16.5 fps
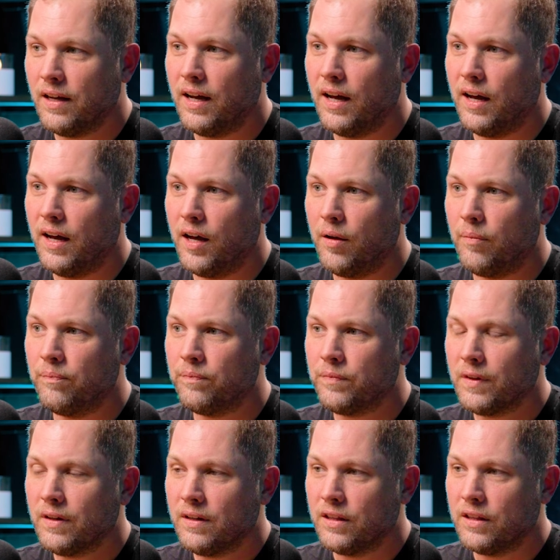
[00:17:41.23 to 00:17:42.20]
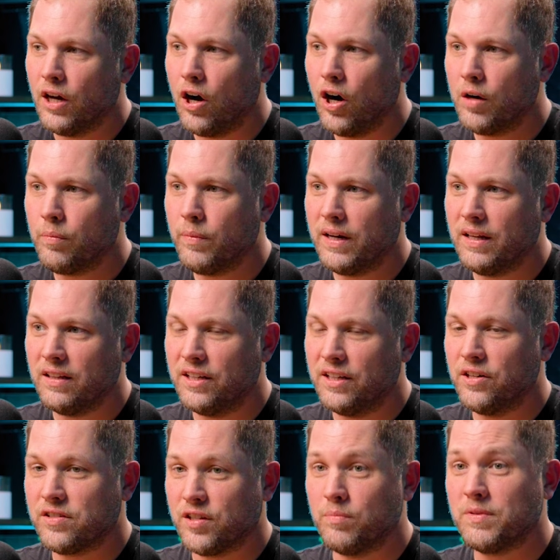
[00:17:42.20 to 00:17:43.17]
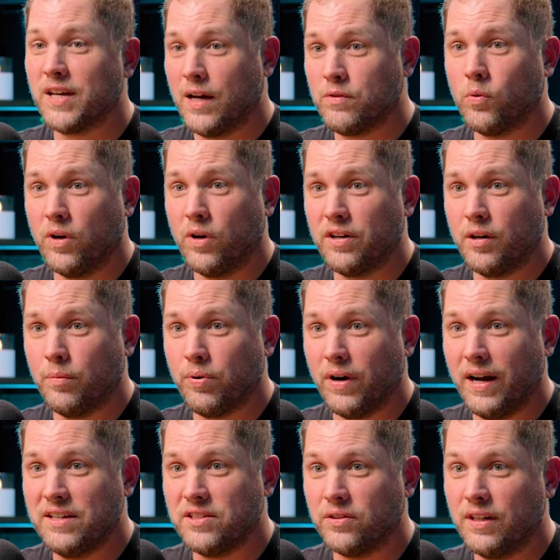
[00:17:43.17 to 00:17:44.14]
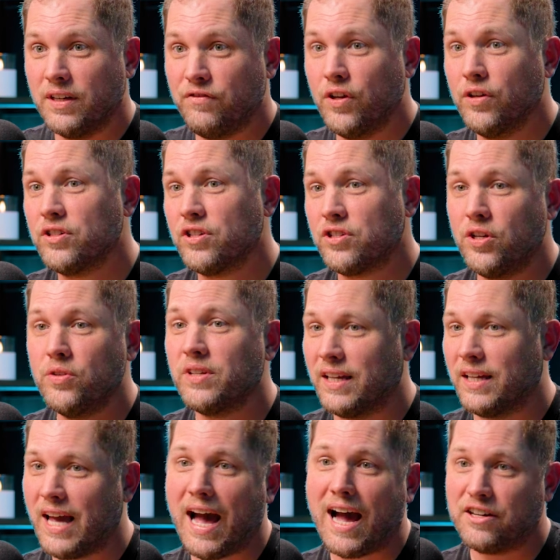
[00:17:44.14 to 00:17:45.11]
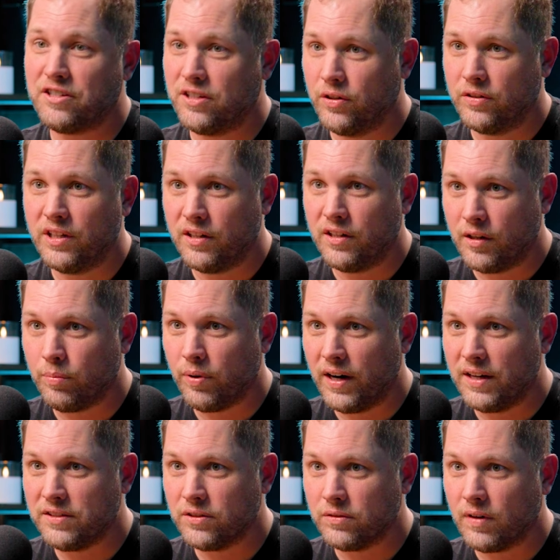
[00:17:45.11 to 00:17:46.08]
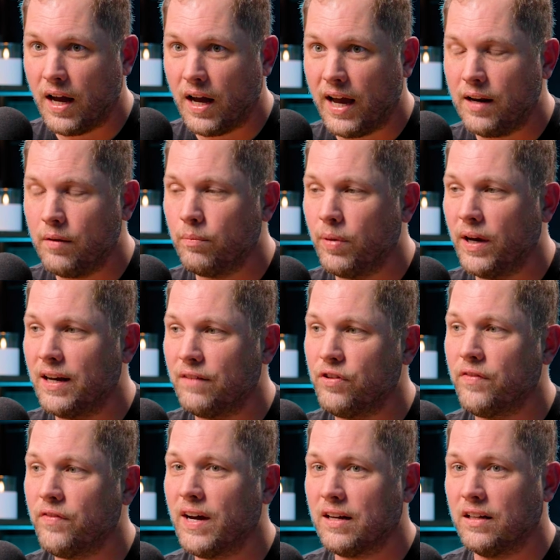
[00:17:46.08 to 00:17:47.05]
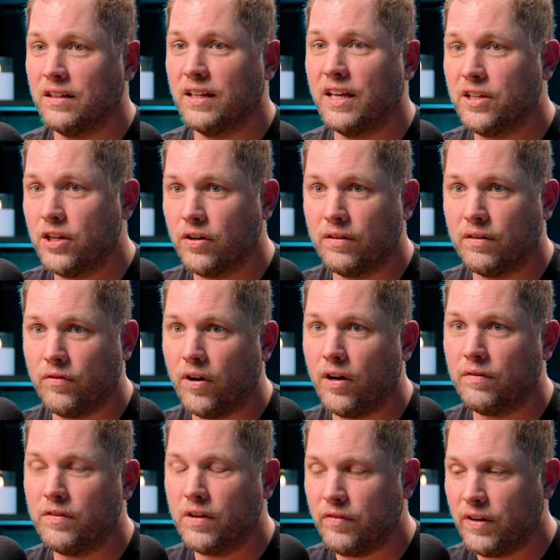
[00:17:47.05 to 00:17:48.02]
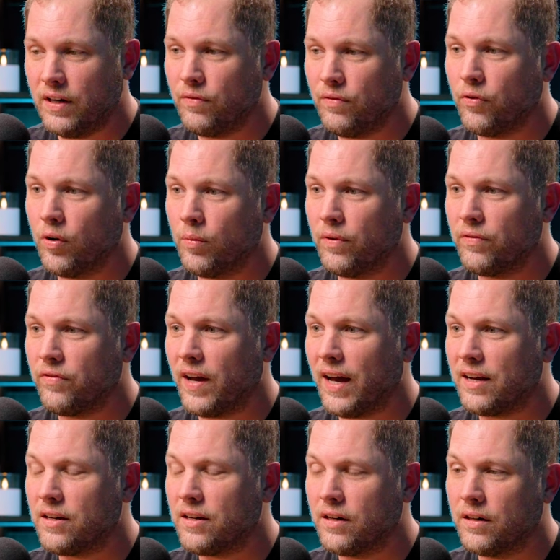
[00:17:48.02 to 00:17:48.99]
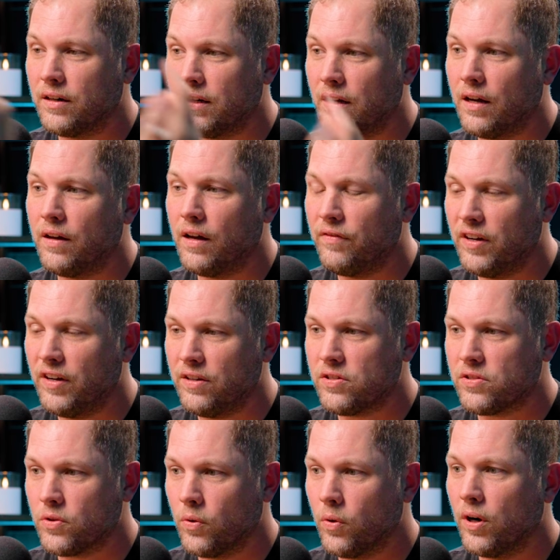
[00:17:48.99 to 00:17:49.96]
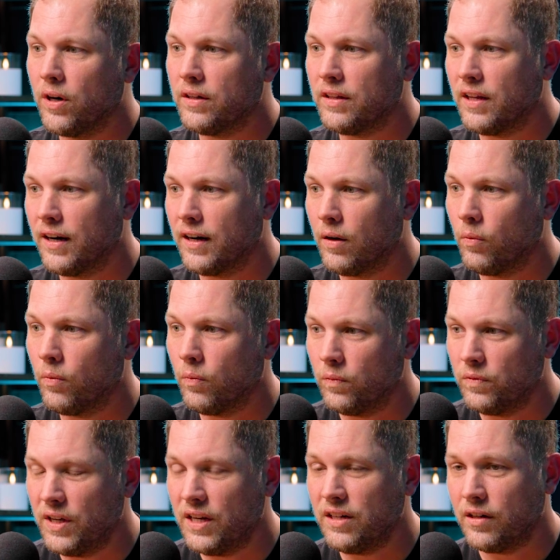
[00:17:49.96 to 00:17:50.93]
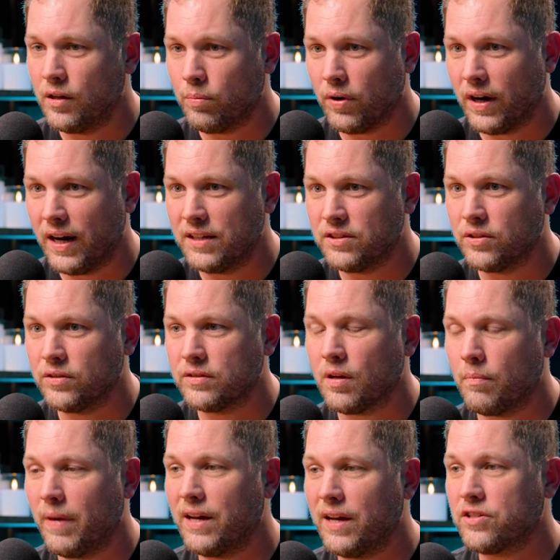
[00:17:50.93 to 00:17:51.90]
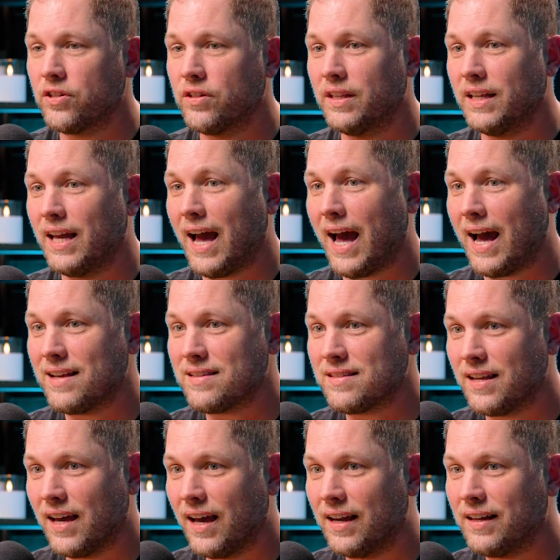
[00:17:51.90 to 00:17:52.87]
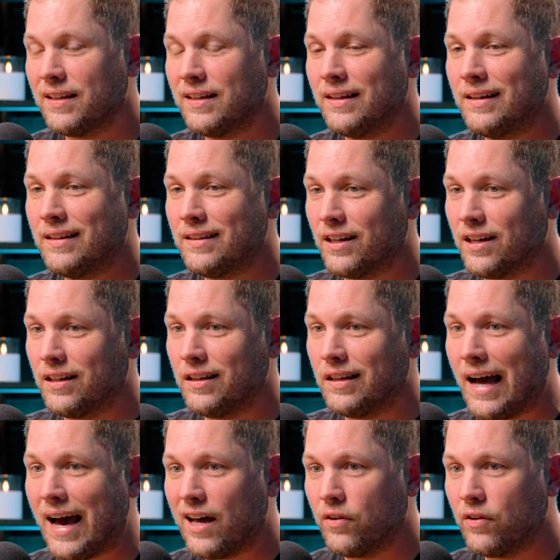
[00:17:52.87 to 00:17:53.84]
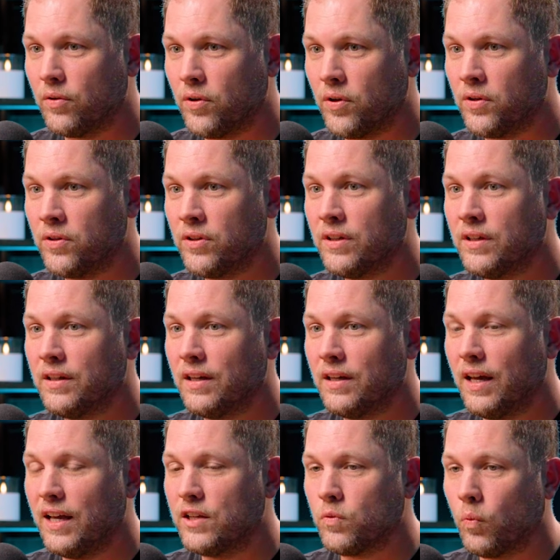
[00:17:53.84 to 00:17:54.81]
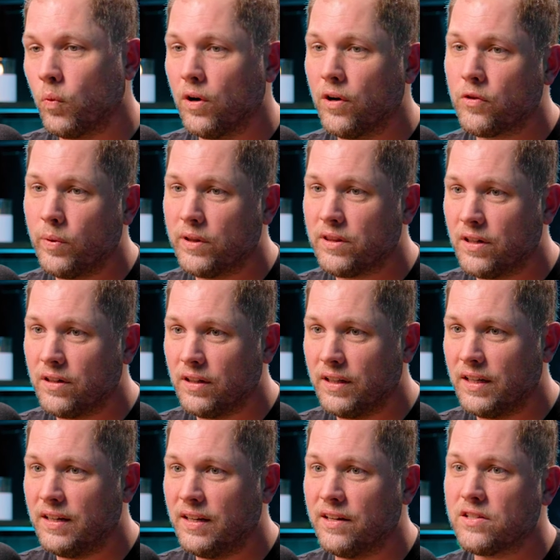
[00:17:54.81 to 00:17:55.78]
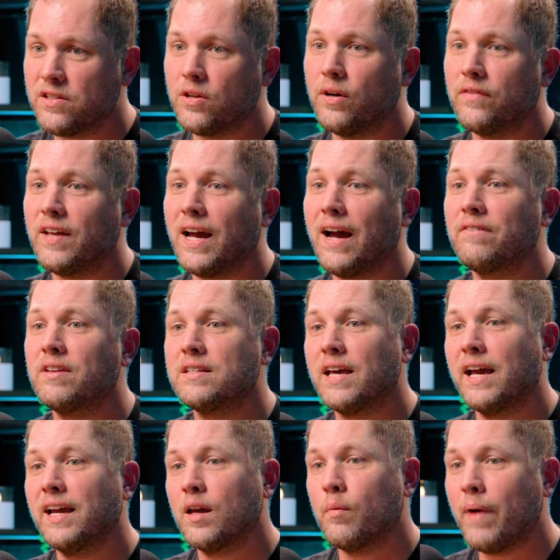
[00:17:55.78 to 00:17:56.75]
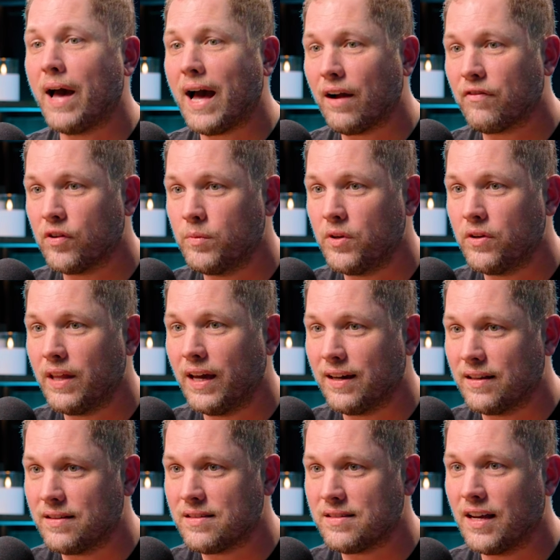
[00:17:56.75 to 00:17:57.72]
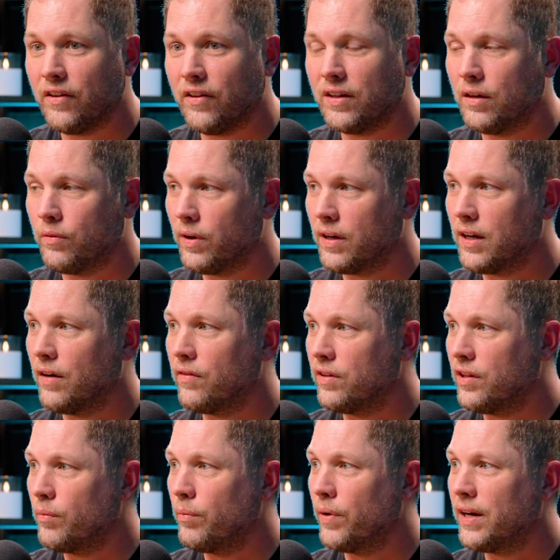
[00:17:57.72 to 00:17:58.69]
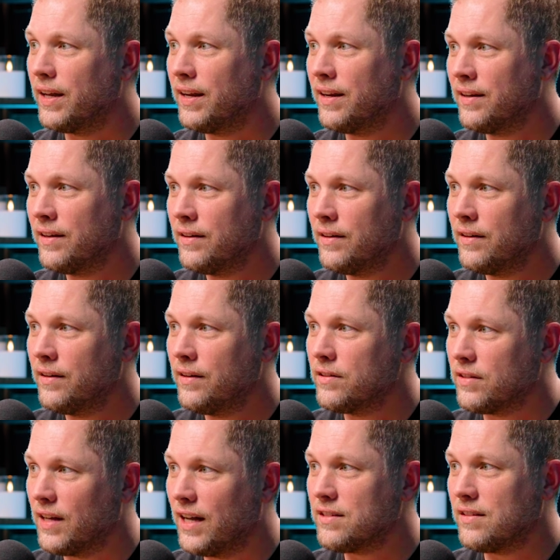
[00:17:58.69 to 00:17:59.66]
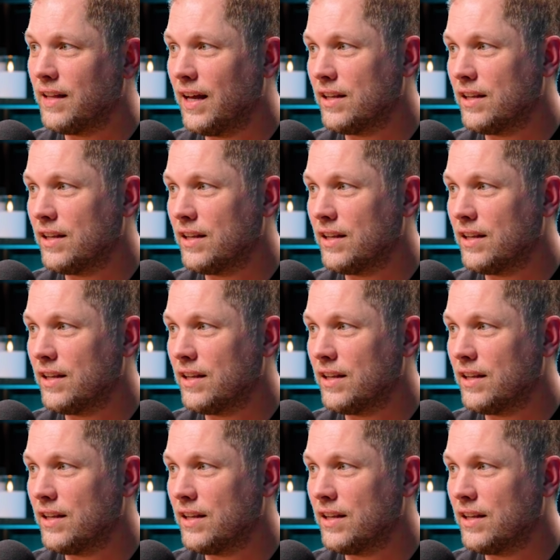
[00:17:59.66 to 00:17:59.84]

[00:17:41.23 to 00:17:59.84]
Um, the hard money lender sometimes want an appraisal. If you're just using cash, you don't need an appraisal. Right. Yeah. But if you've got a lender involved of any form or fact or uh, of any sort, they're going to need an appraisal to make sure the asset, the collateral is worth what they're lending. So if they have to take it back from you, they could sell it and recover their money. Mm-hmm. So that's,